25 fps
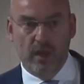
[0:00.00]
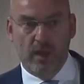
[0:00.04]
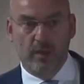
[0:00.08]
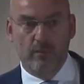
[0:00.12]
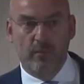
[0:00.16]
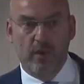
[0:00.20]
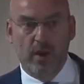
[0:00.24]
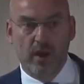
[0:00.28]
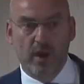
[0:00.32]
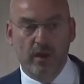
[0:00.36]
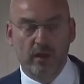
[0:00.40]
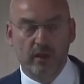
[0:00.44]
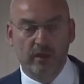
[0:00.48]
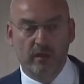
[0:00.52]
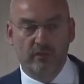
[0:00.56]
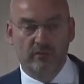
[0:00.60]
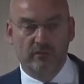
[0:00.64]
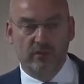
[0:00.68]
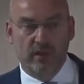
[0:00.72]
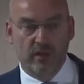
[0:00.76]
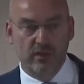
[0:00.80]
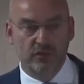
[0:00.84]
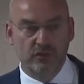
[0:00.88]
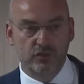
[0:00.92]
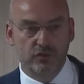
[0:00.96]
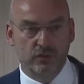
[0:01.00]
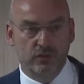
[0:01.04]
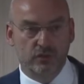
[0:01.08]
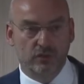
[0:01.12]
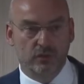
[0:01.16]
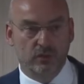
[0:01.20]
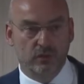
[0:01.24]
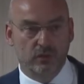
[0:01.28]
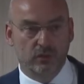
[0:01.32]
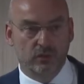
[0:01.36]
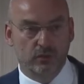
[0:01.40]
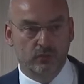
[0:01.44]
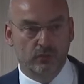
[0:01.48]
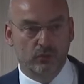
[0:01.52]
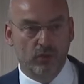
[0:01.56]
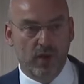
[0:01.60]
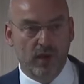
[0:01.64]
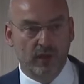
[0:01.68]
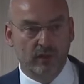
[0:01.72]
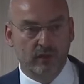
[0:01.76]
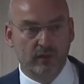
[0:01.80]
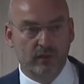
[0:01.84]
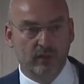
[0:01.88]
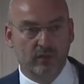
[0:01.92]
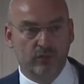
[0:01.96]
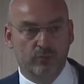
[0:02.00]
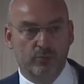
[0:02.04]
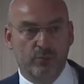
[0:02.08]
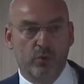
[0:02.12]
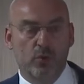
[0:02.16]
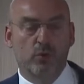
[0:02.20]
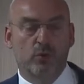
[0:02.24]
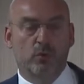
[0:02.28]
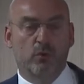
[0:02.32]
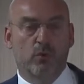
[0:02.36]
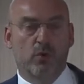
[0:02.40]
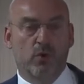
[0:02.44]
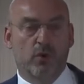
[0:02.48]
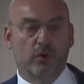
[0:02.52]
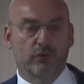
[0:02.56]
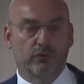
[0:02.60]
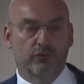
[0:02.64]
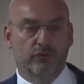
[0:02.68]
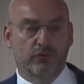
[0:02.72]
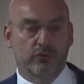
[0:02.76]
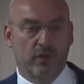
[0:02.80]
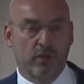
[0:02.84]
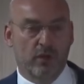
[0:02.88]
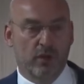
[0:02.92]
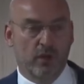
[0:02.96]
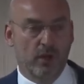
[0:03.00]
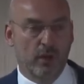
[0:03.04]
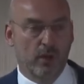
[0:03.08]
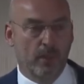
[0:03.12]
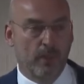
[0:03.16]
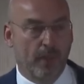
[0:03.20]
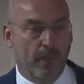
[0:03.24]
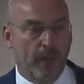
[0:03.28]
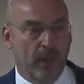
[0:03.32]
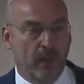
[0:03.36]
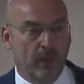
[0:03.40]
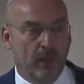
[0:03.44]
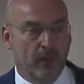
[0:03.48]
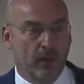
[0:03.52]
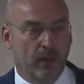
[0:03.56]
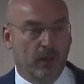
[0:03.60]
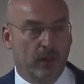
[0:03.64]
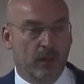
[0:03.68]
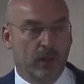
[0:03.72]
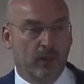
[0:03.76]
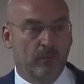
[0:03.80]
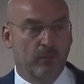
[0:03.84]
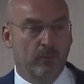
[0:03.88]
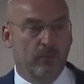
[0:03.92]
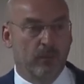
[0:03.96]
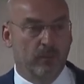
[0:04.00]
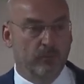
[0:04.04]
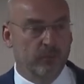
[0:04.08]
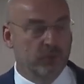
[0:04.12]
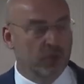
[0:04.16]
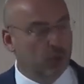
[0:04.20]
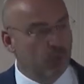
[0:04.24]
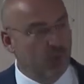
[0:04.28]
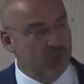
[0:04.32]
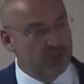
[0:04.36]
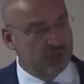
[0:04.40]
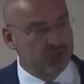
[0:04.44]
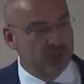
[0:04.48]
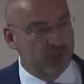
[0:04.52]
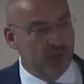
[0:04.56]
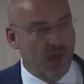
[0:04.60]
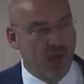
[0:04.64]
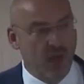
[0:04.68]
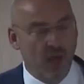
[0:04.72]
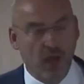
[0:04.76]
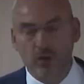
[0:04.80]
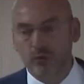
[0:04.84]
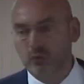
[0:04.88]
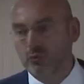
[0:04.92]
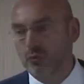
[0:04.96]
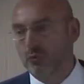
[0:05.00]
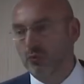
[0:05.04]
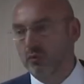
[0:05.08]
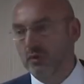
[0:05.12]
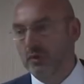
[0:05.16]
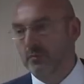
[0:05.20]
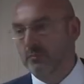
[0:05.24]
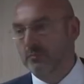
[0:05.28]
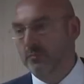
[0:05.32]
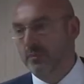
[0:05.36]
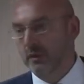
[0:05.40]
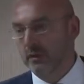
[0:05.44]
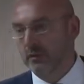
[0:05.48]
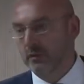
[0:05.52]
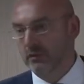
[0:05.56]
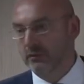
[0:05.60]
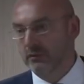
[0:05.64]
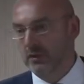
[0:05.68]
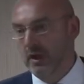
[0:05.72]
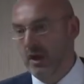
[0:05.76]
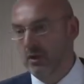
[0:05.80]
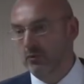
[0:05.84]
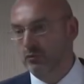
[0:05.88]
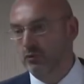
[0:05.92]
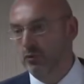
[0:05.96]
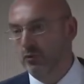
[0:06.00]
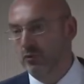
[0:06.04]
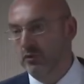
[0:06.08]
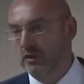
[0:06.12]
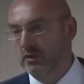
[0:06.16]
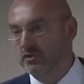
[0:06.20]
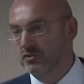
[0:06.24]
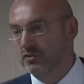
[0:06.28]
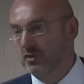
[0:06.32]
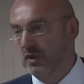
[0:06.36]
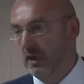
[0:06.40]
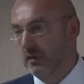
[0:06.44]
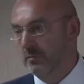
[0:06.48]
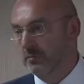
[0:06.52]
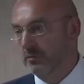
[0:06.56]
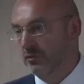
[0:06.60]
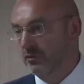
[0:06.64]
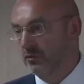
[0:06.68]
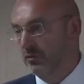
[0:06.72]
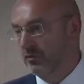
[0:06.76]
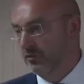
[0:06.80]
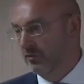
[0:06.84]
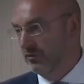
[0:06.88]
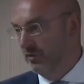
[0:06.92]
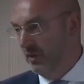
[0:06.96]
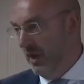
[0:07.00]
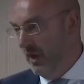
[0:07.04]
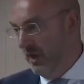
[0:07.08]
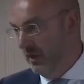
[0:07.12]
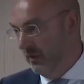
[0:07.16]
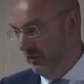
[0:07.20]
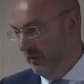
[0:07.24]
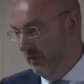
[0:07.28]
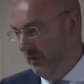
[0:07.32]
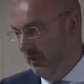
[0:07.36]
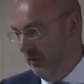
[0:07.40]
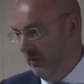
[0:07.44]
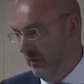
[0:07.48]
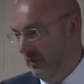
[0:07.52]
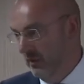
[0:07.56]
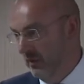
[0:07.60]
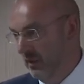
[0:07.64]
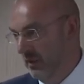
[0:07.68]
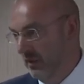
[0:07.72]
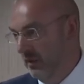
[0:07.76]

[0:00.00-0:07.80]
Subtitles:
And my intention writing this book was the question how to rebuild, how to reshape society